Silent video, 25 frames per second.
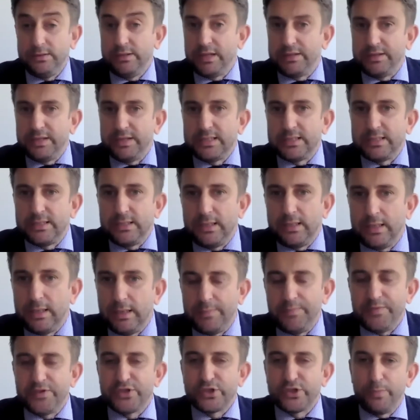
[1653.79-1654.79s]
That is
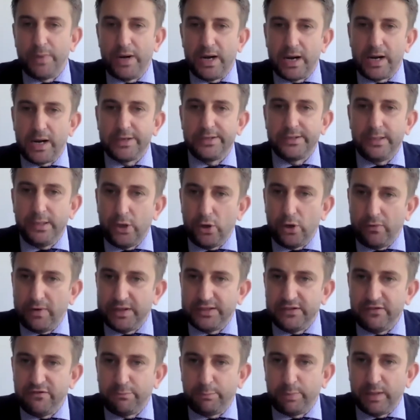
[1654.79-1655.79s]
a smart,
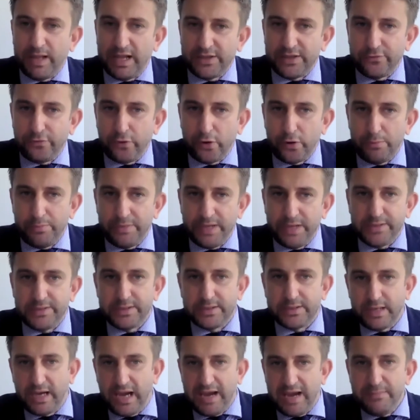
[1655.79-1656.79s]
innovative platform
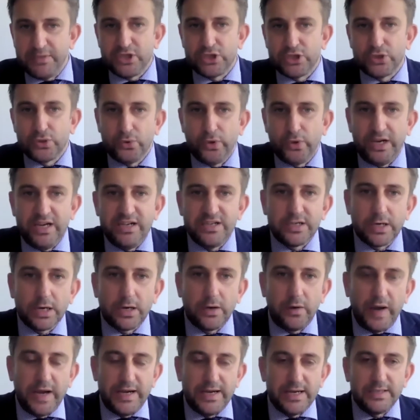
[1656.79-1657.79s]
that aims to
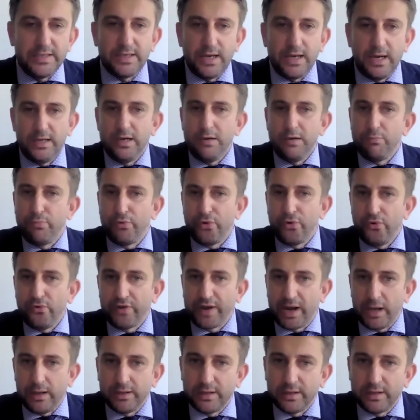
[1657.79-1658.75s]
integrate it and improve